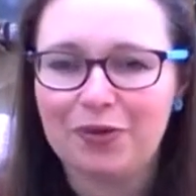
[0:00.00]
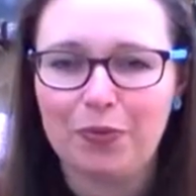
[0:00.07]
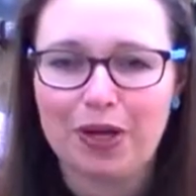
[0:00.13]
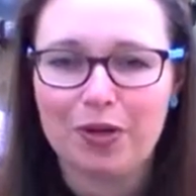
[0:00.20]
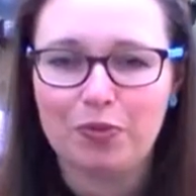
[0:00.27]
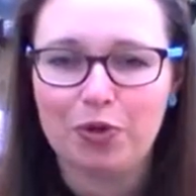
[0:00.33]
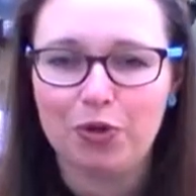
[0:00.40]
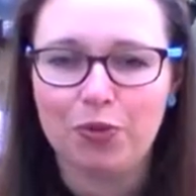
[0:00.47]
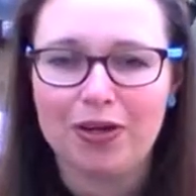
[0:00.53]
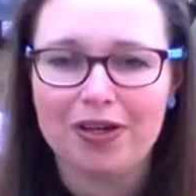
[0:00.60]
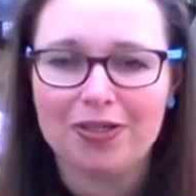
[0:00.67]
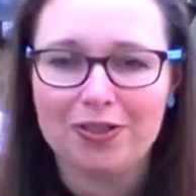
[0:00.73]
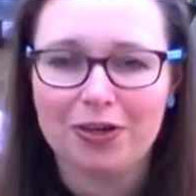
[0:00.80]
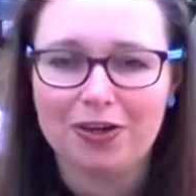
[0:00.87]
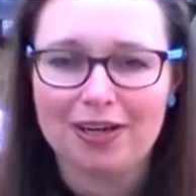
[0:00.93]
Wingham
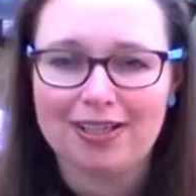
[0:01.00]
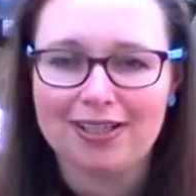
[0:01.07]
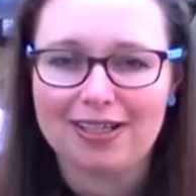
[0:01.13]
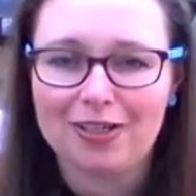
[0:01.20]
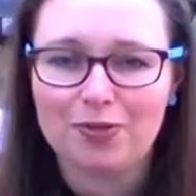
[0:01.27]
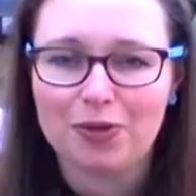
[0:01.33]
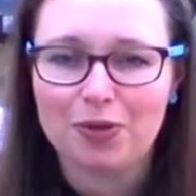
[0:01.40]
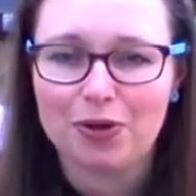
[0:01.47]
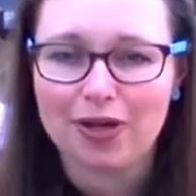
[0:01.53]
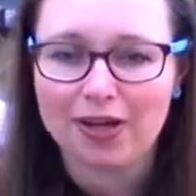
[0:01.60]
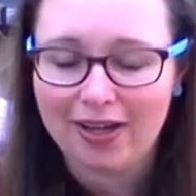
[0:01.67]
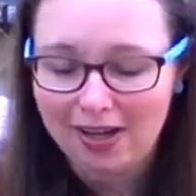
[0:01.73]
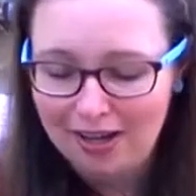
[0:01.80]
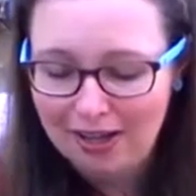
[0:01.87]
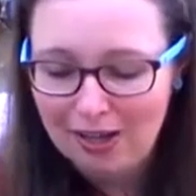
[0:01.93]
Woolworks or Adelaide
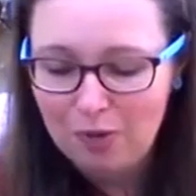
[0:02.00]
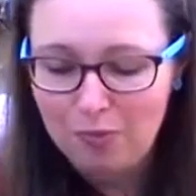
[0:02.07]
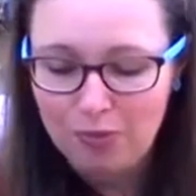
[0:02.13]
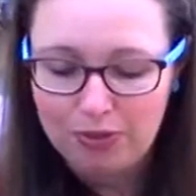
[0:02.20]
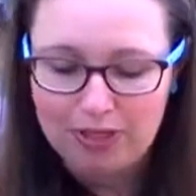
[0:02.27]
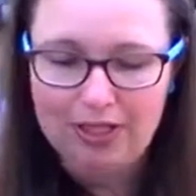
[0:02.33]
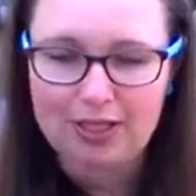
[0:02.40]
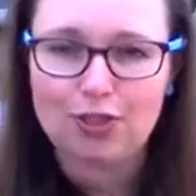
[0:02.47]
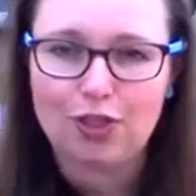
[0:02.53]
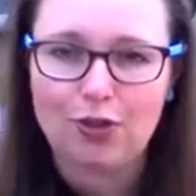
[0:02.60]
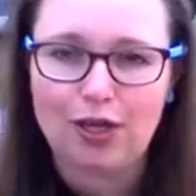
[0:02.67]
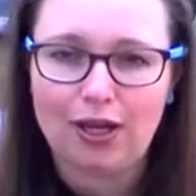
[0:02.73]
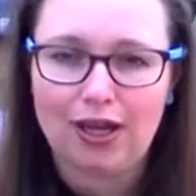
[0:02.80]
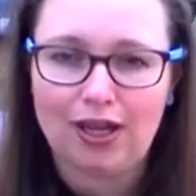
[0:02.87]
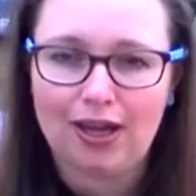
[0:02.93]
Walker, but these two
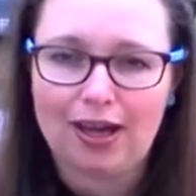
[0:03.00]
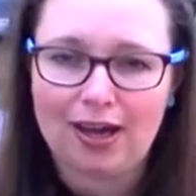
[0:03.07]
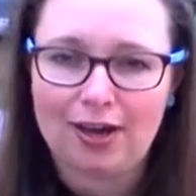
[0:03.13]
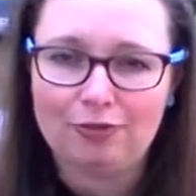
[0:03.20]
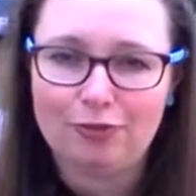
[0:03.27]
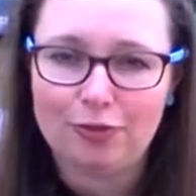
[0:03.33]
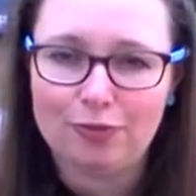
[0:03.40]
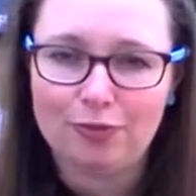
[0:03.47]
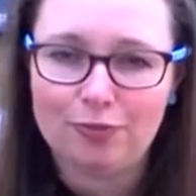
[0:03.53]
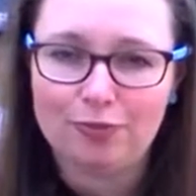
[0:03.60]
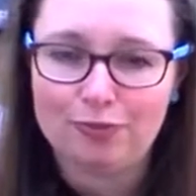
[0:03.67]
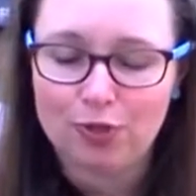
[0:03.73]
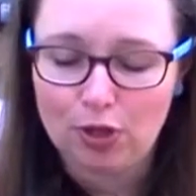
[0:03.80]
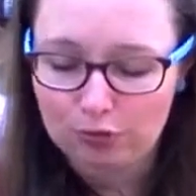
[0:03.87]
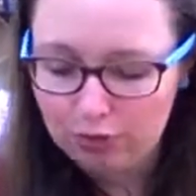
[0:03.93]
here are from
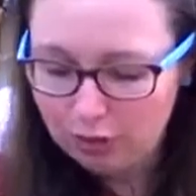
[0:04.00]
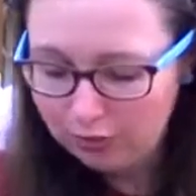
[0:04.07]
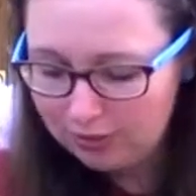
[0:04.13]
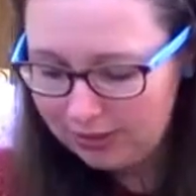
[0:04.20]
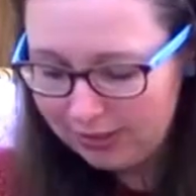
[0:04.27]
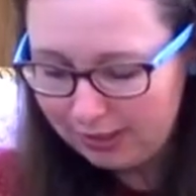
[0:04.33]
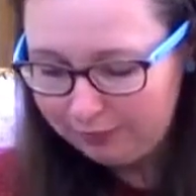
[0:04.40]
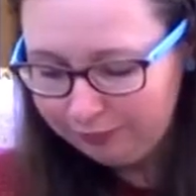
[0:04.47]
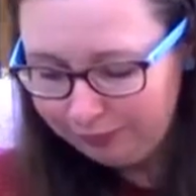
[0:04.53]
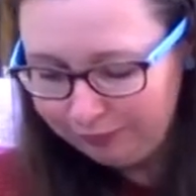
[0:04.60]
North Ronaldsay.